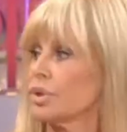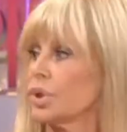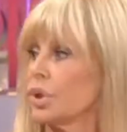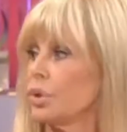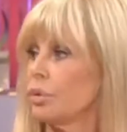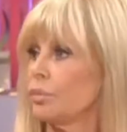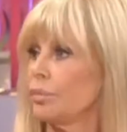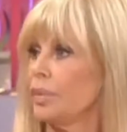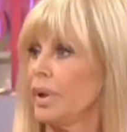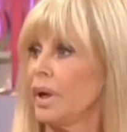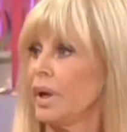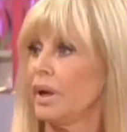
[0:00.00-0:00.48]

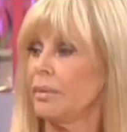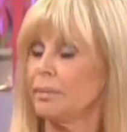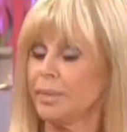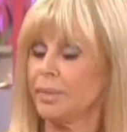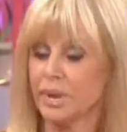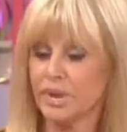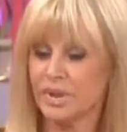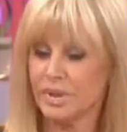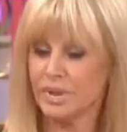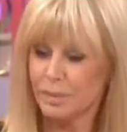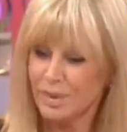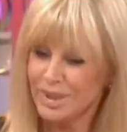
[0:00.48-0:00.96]
shown behind.
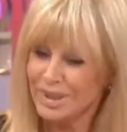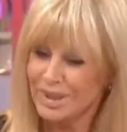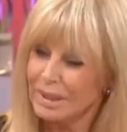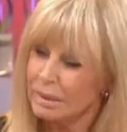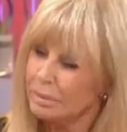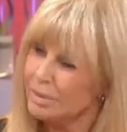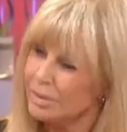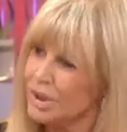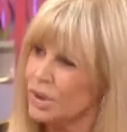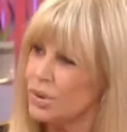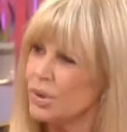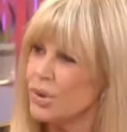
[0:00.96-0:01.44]
Because it was a
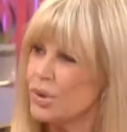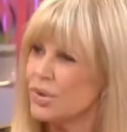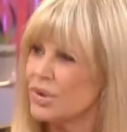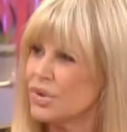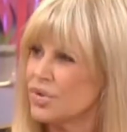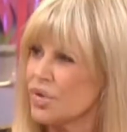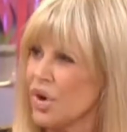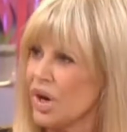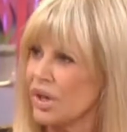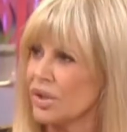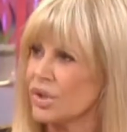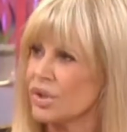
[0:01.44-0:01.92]
little too
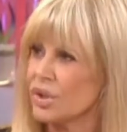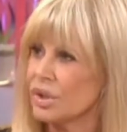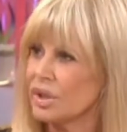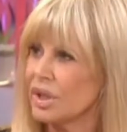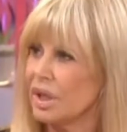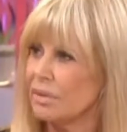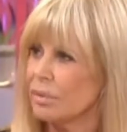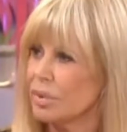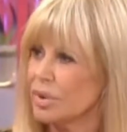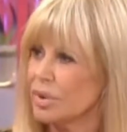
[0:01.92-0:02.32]
structured. I